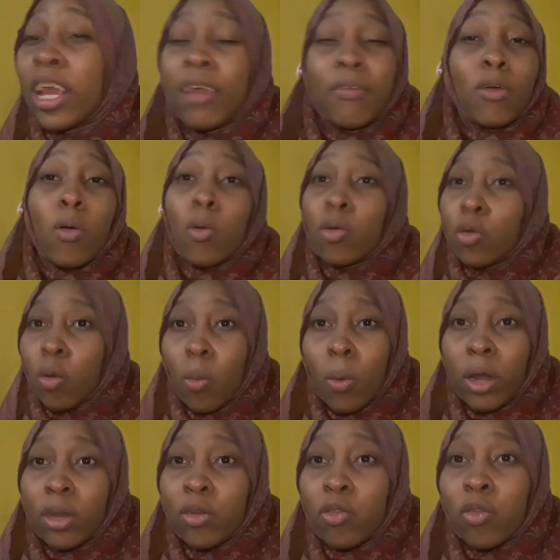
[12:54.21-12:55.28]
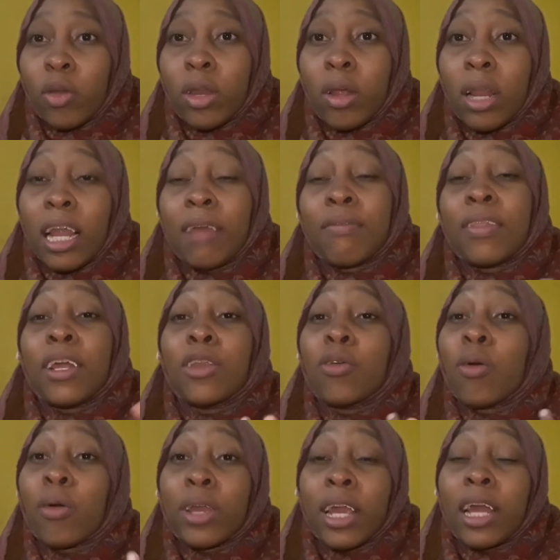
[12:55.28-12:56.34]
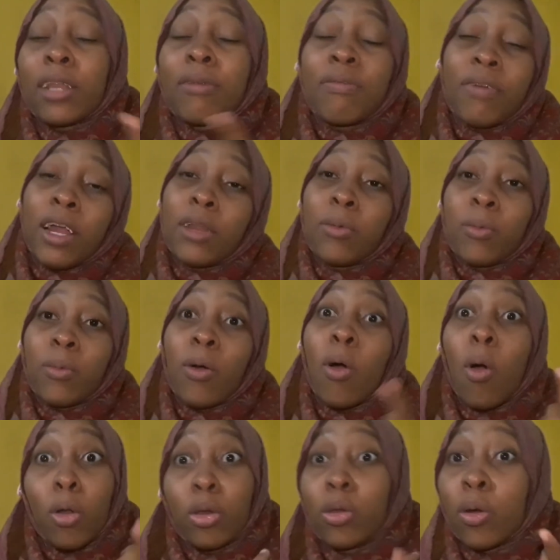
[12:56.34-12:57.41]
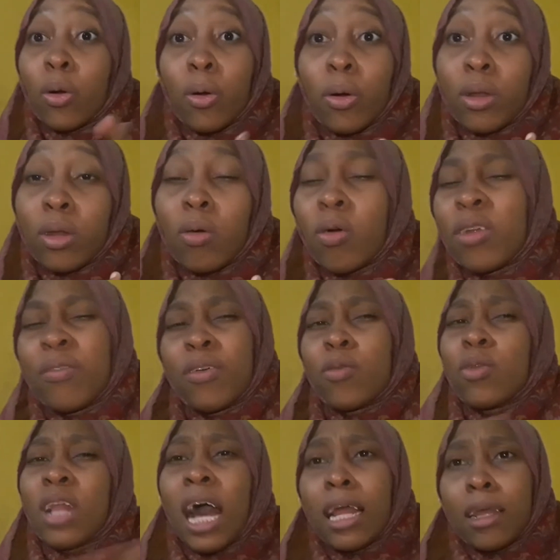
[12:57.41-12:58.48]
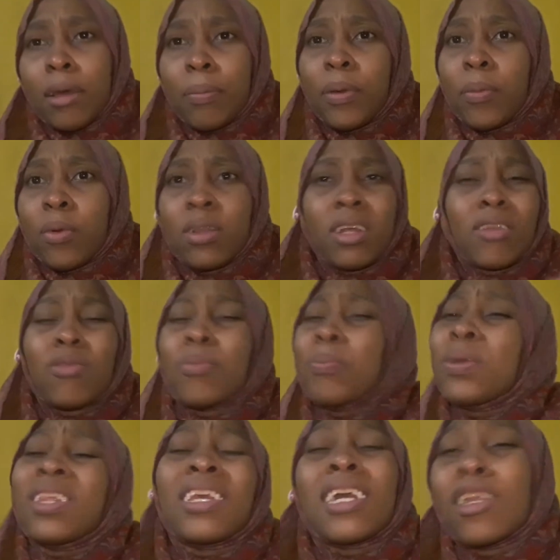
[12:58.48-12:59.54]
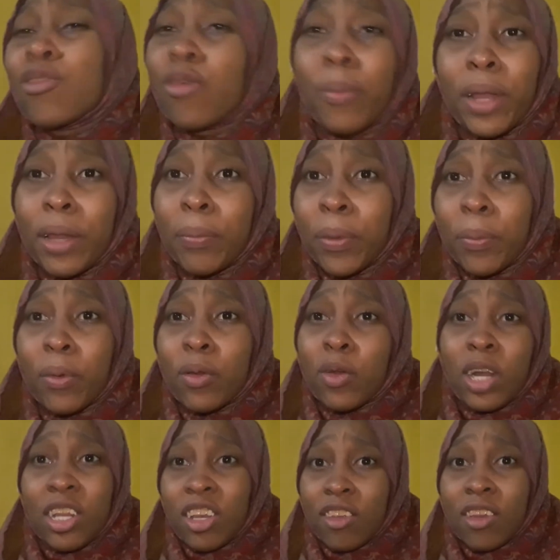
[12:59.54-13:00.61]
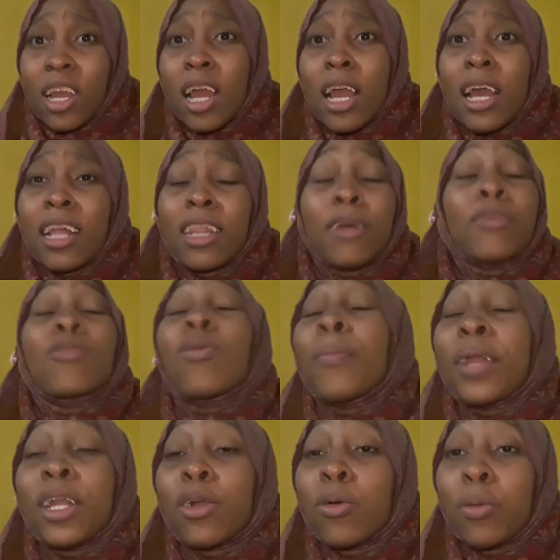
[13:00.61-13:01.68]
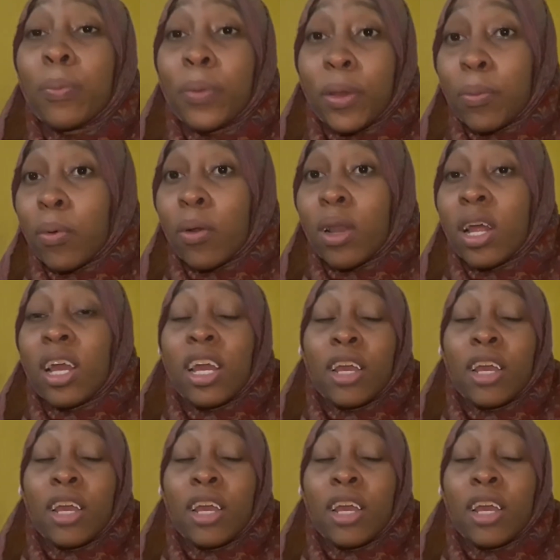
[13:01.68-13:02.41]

If they don't want you in your life, then you're okay and you're fine on your own, or even with other people. There's basically so many people you can just, there's so many good people.